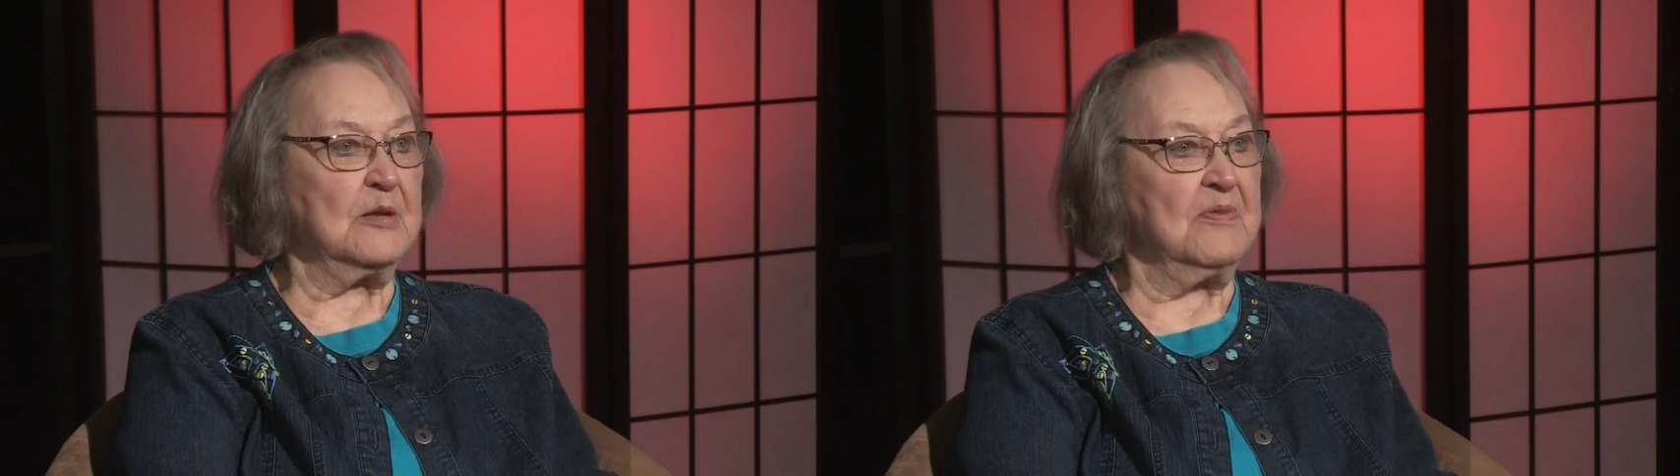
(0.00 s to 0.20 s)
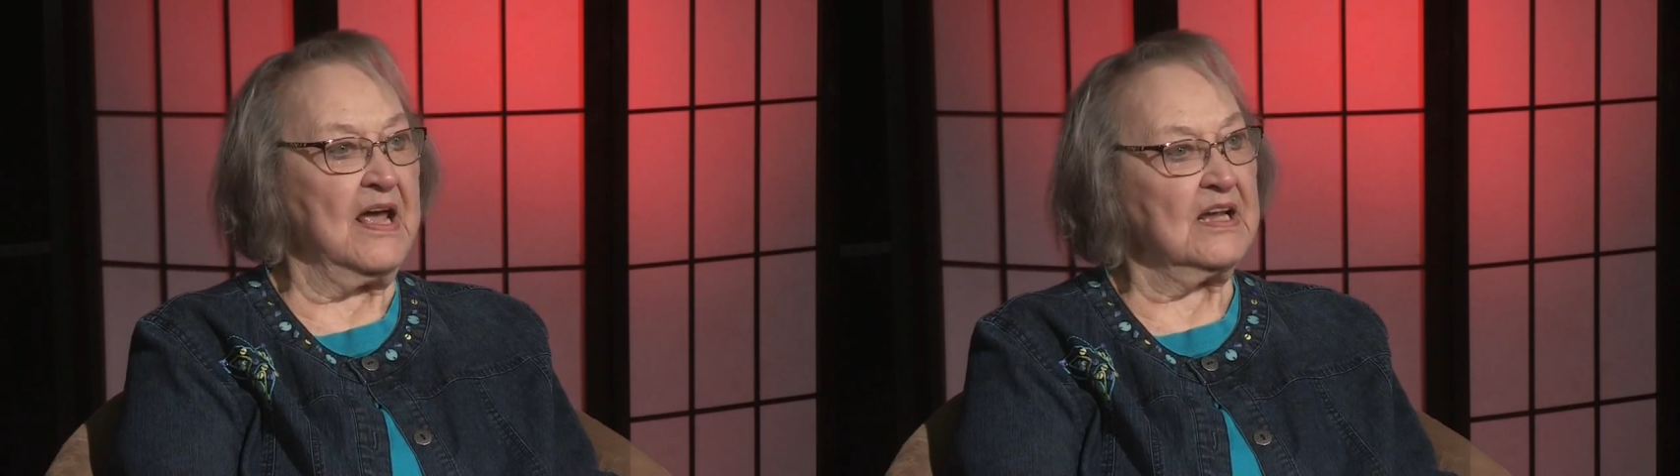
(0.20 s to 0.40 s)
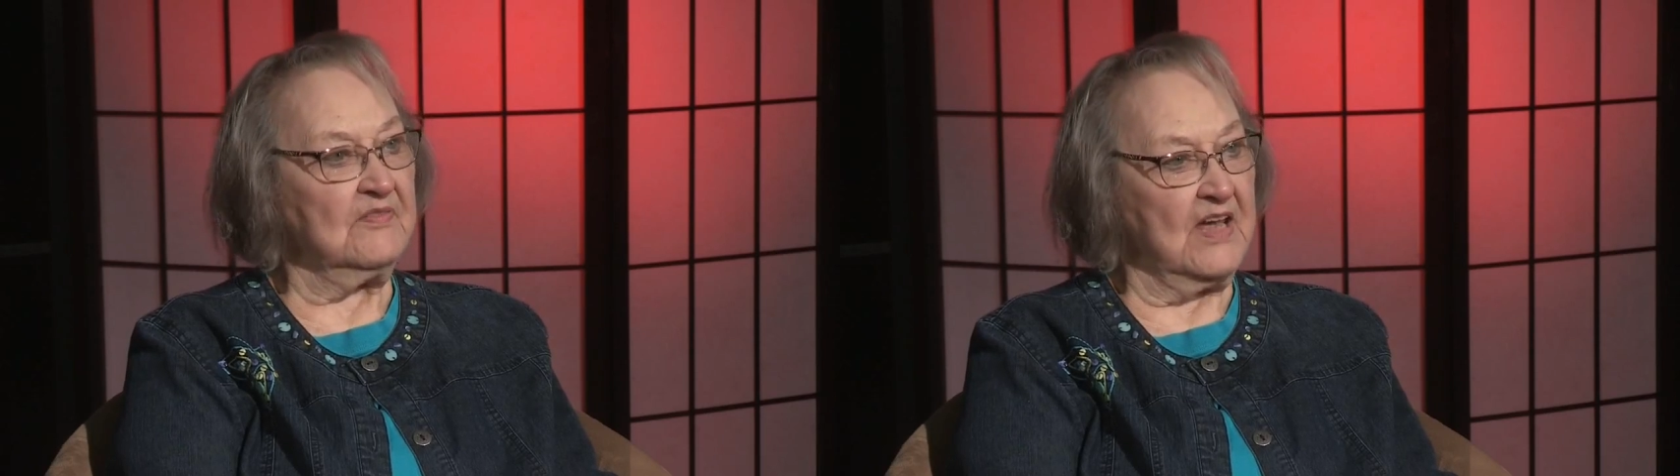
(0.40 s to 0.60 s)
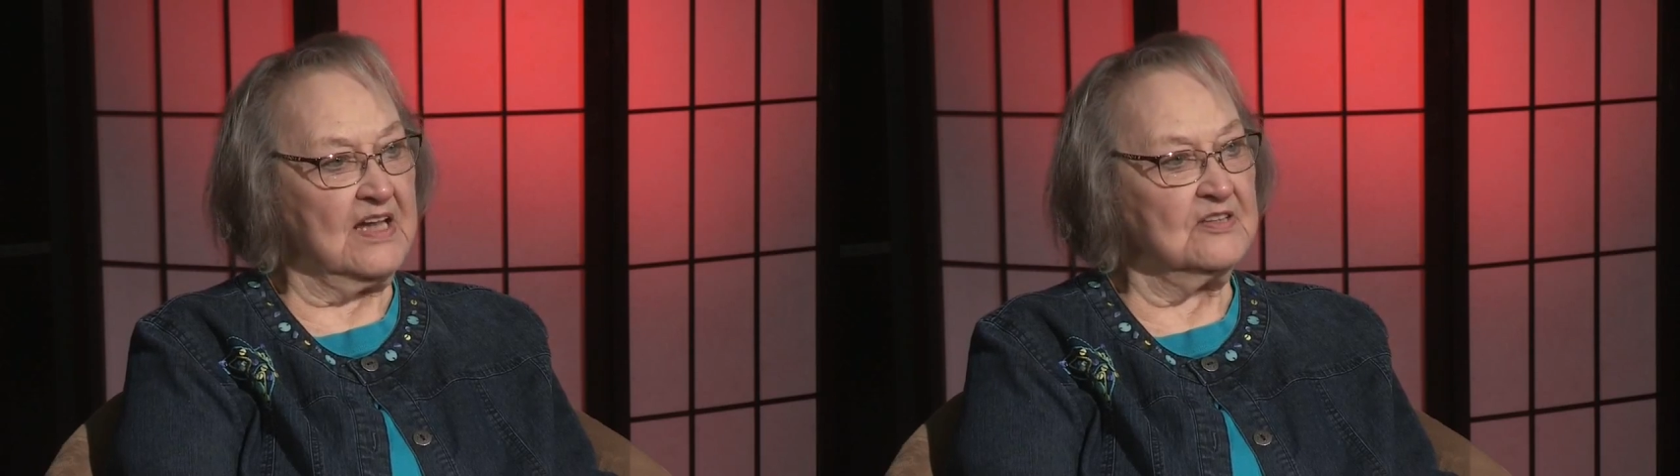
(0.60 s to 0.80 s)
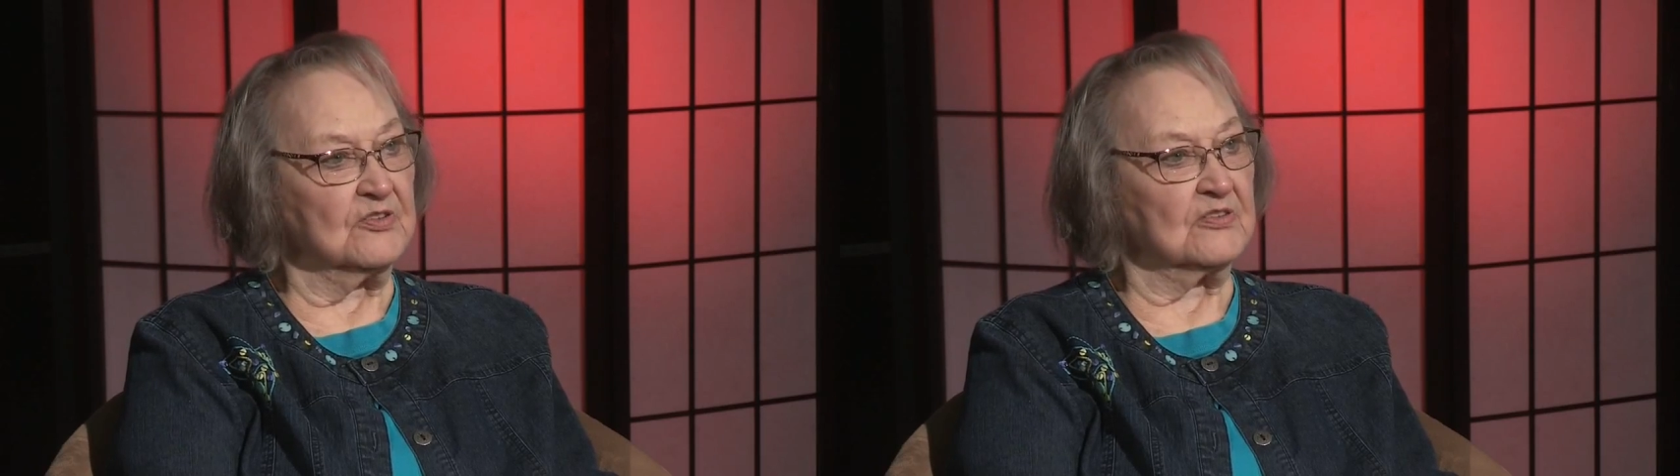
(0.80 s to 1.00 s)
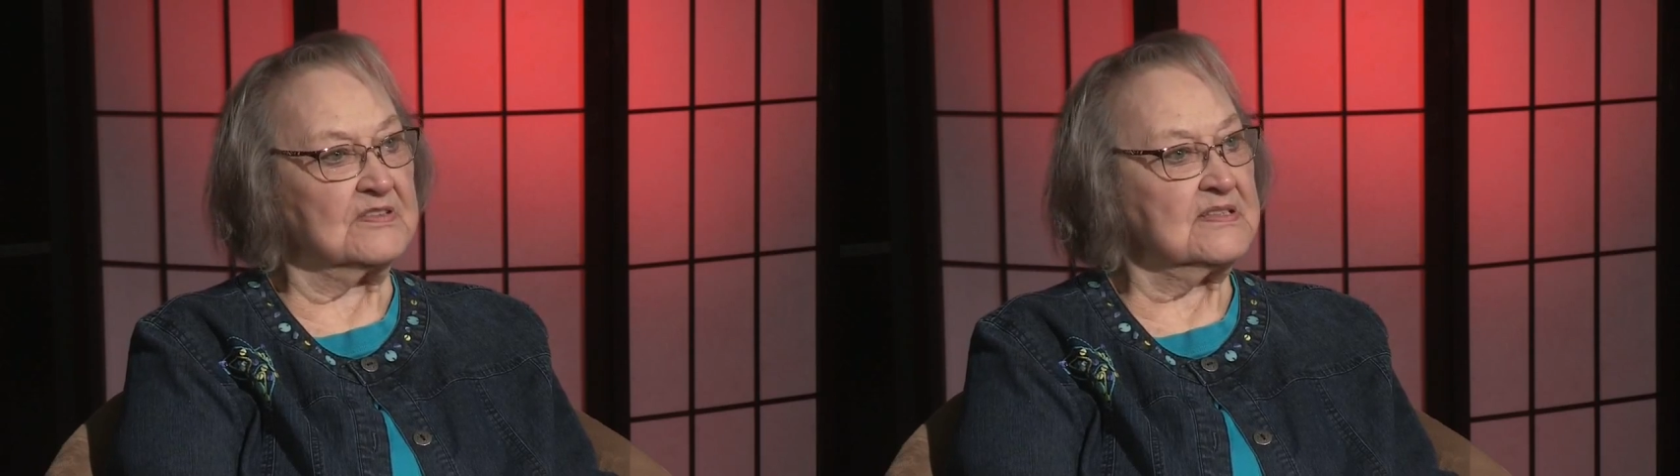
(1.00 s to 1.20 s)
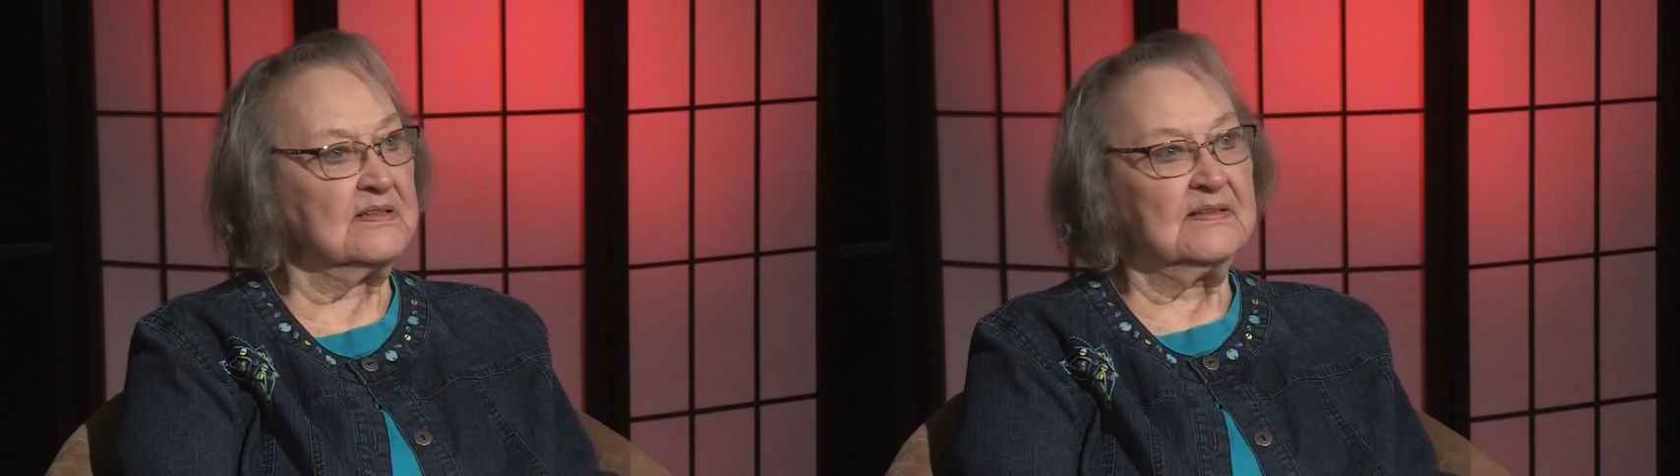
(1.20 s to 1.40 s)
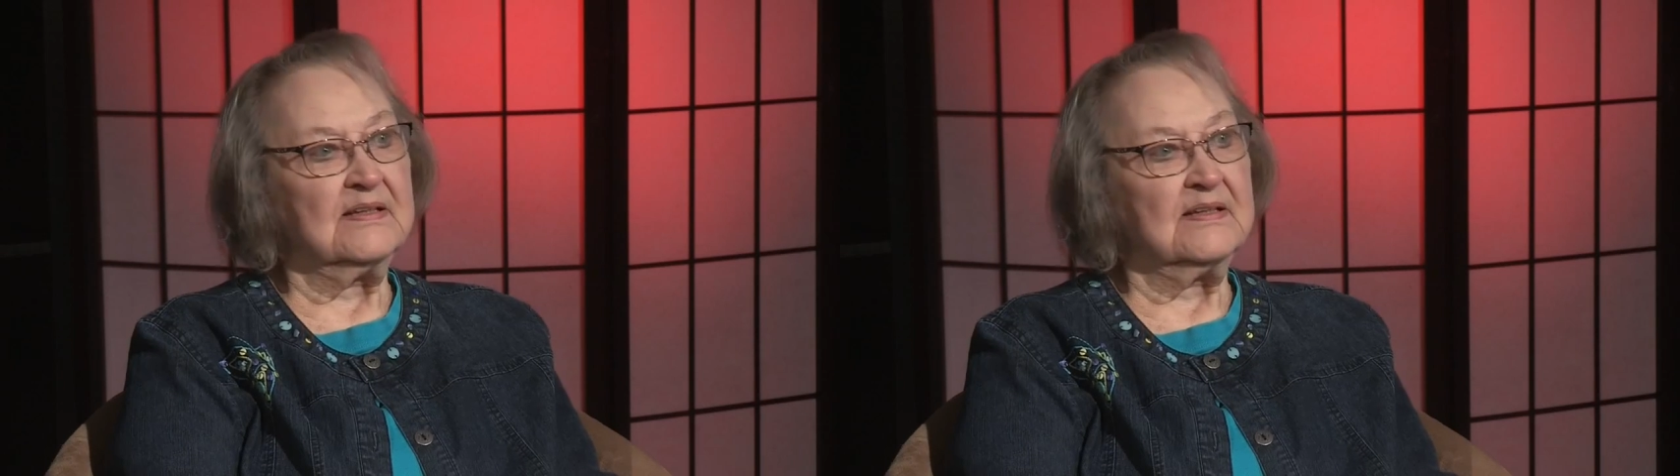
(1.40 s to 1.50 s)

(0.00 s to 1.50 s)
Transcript: a bag of egg noodles.